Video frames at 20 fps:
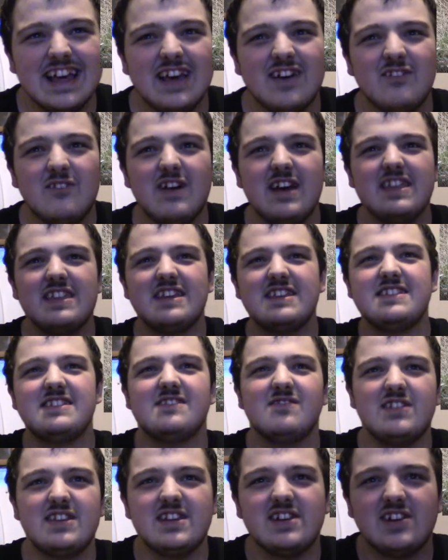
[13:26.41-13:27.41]
When
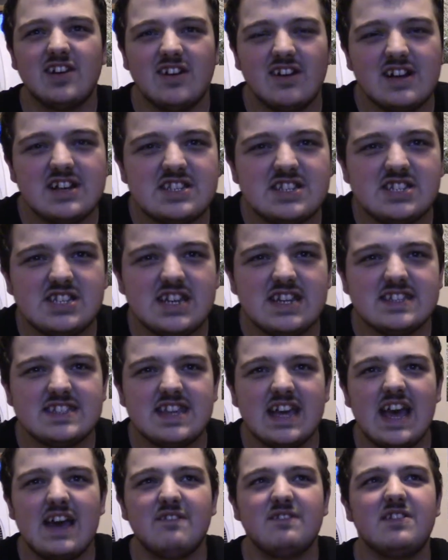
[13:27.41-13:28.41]
the guards chase
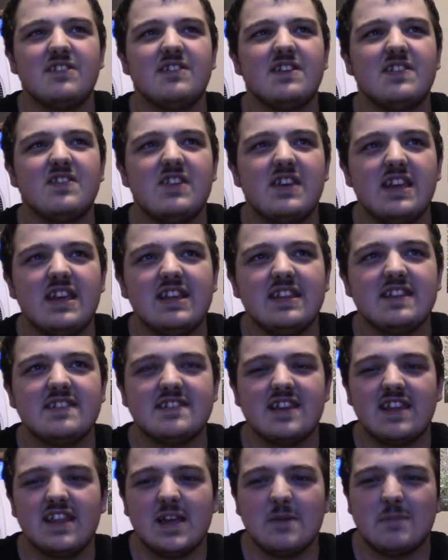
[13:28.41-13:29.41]
after a thing, they
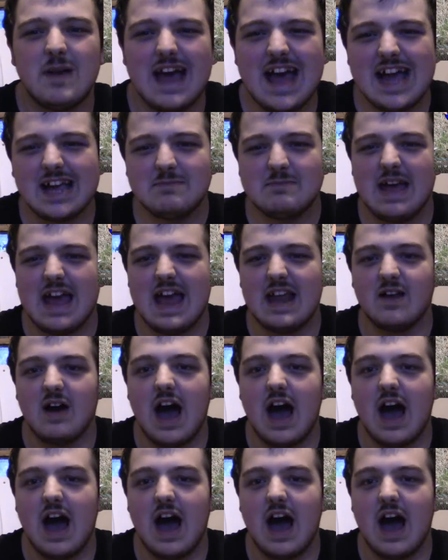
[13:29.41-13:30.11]
sound like Pac-Man.